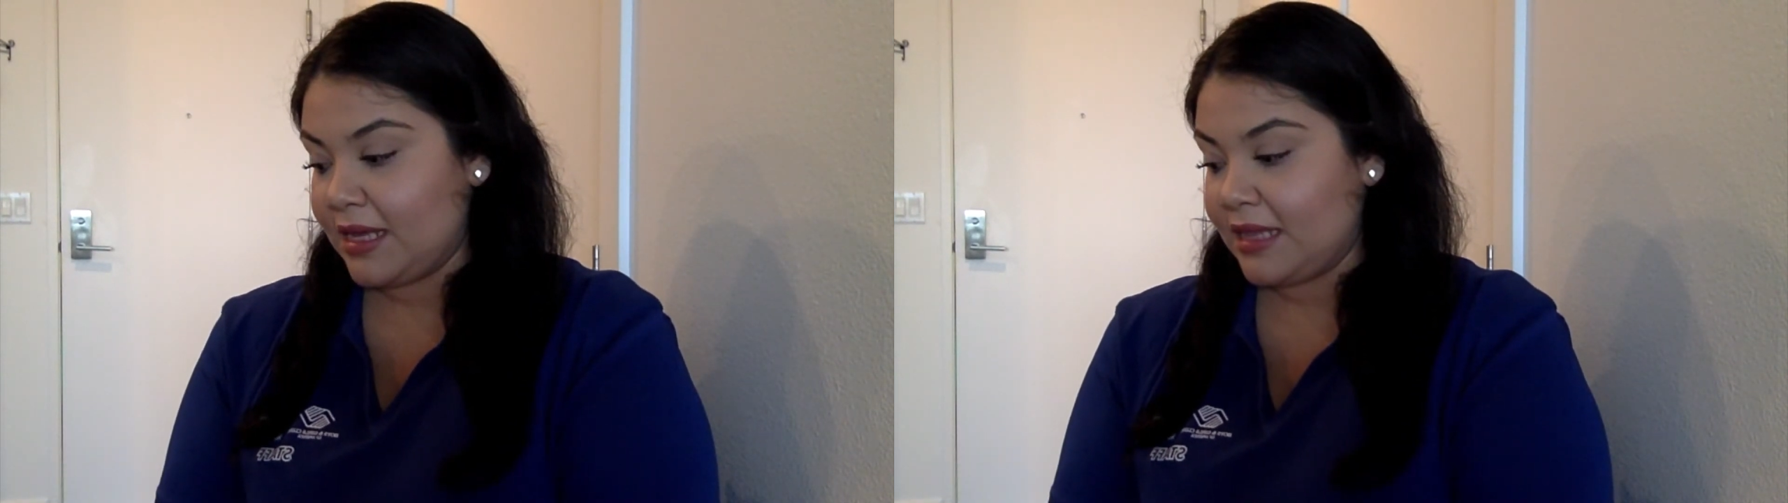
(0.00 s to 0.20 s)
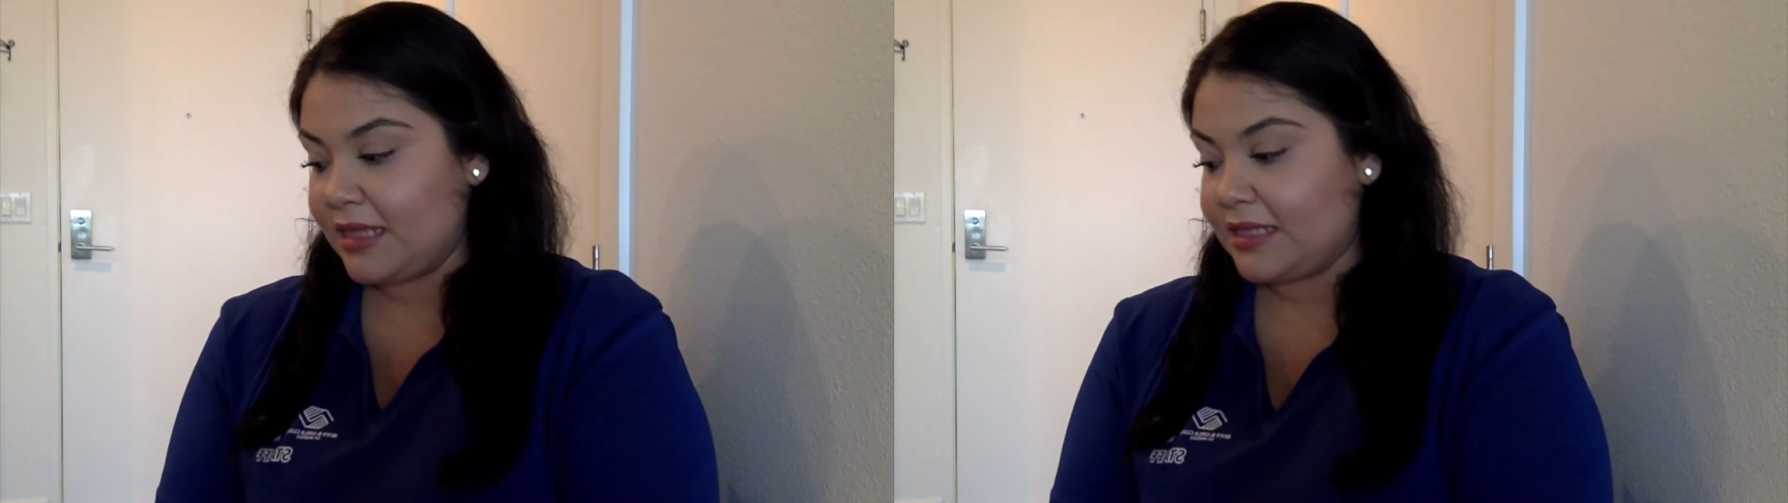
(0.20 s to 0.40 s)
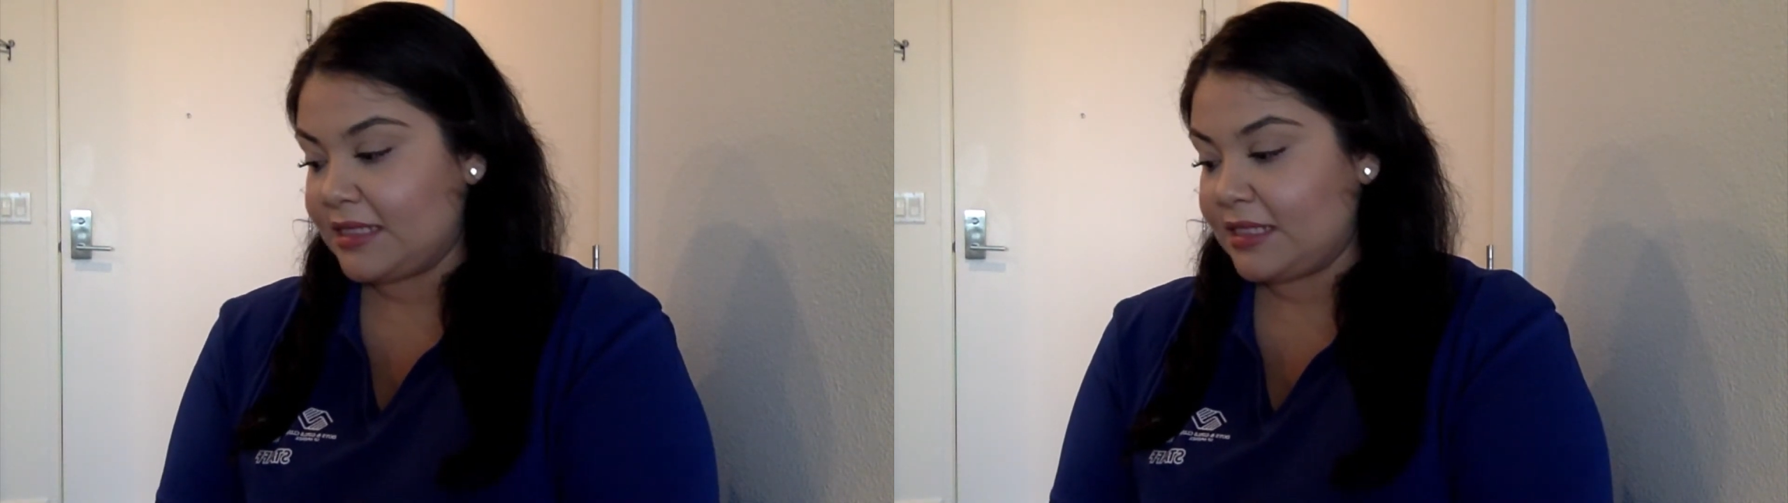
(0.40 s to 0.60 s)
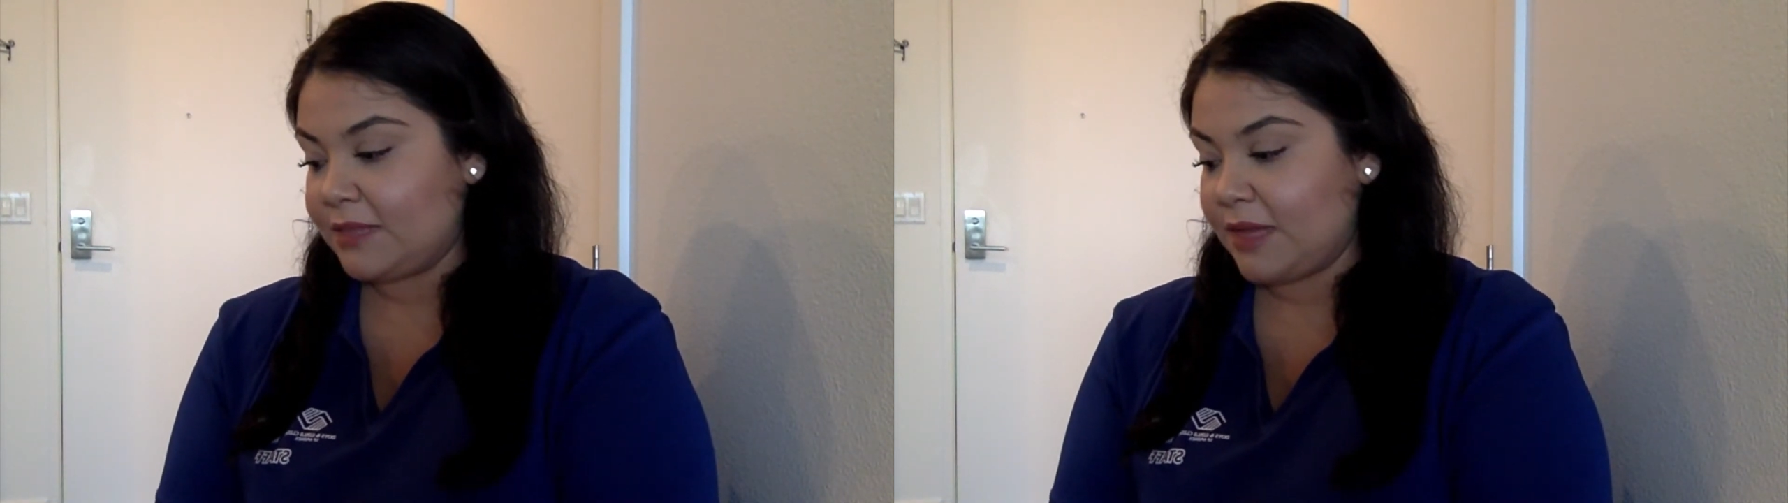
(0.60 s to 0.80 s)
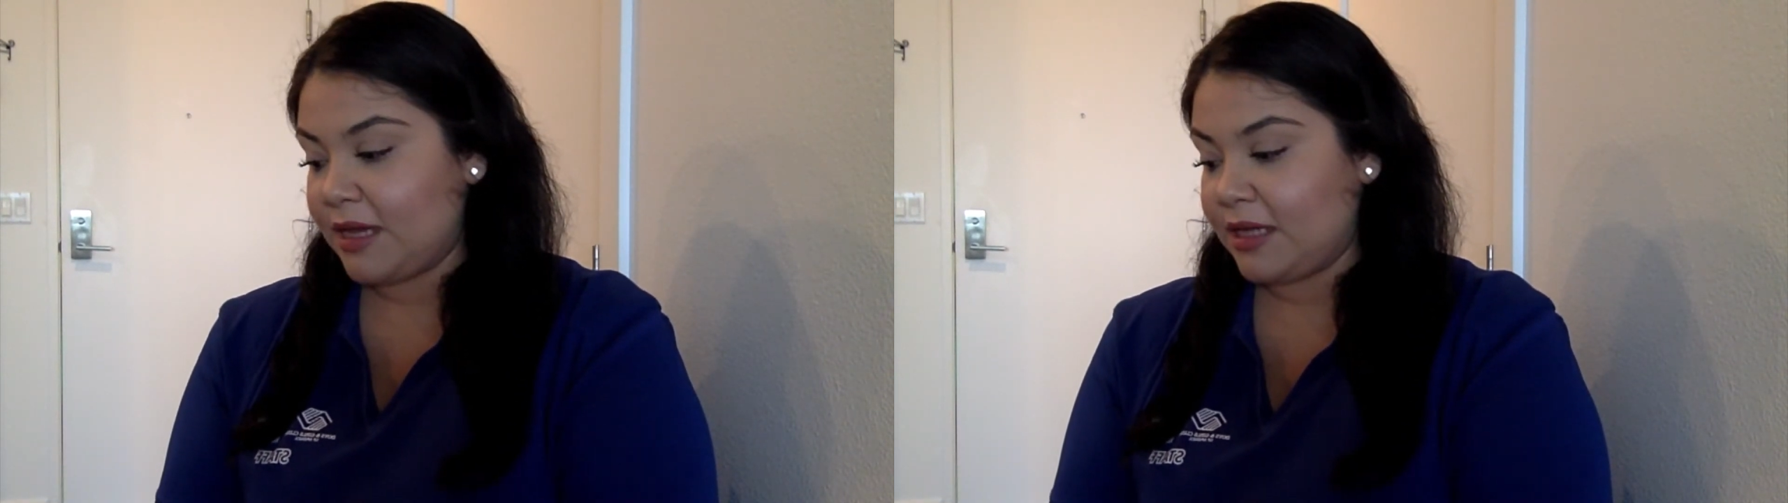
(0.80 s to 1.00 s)
This is
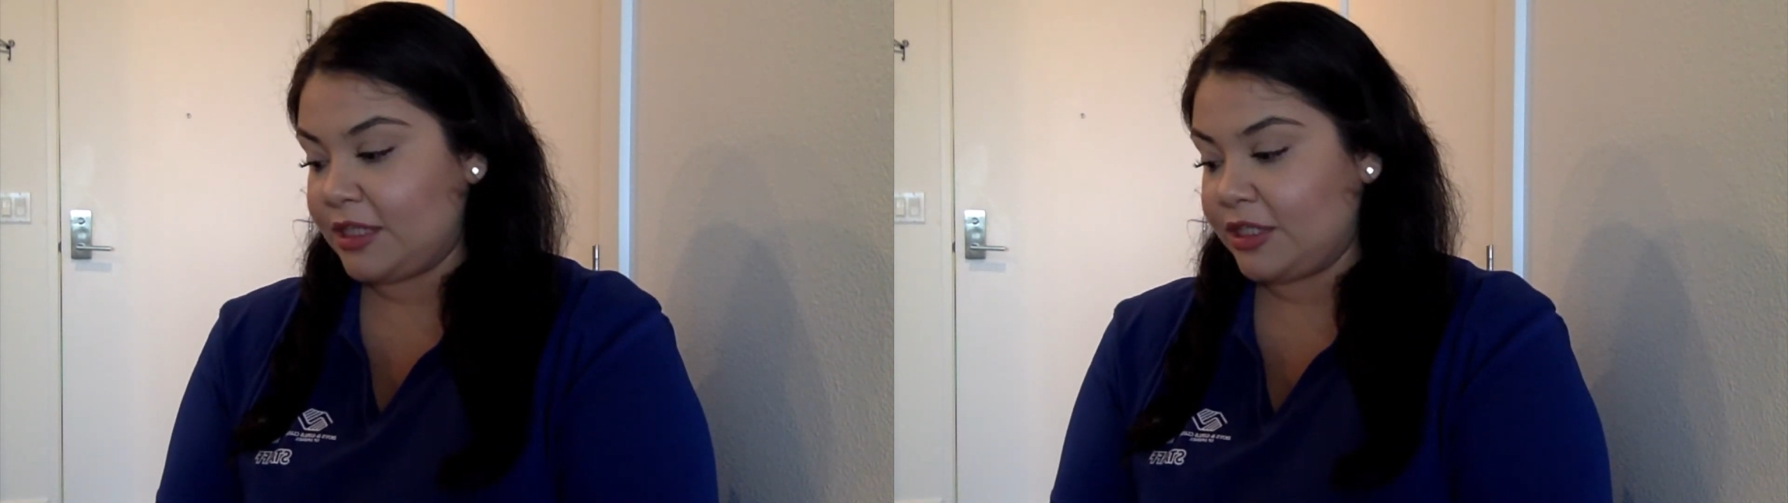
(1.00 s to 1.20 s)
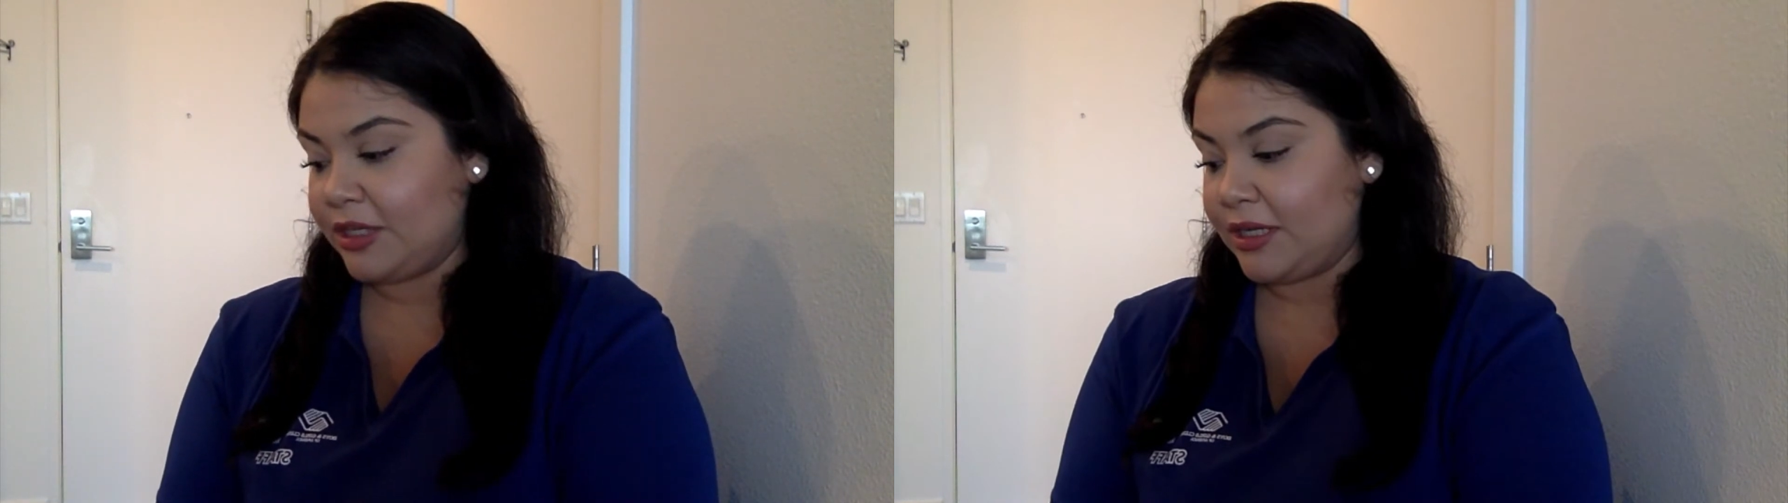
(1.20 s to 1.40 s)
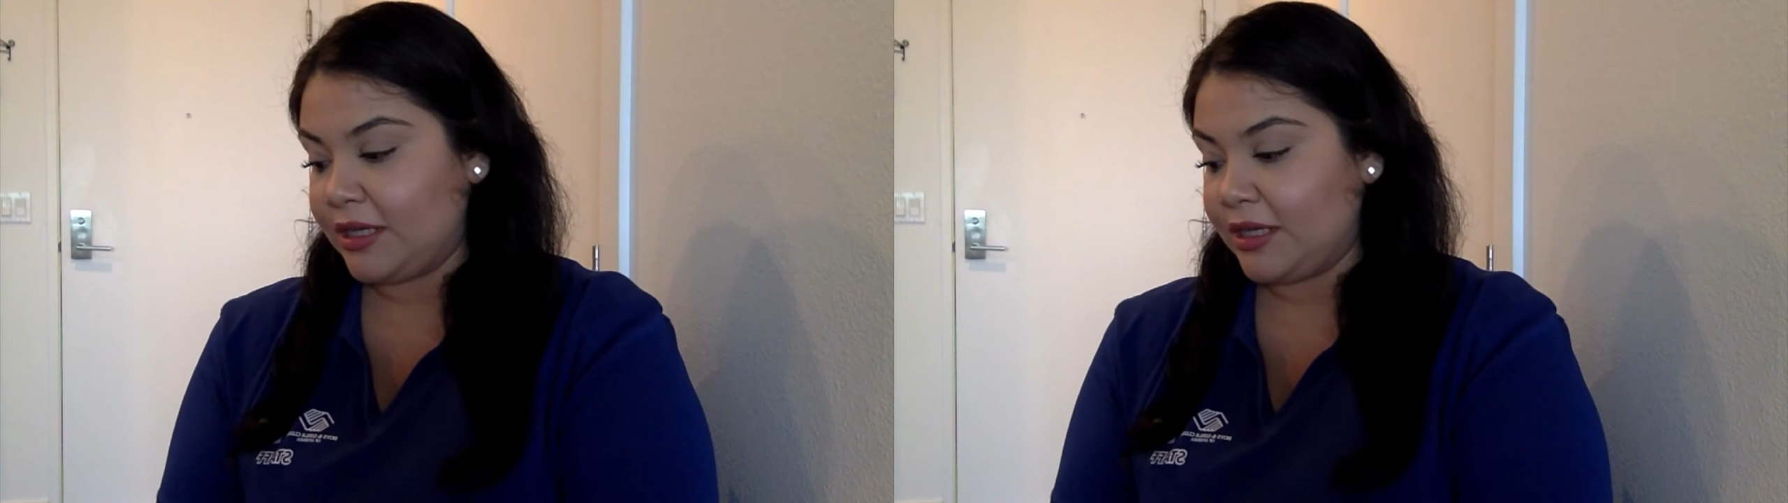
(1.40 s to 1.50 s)
my country,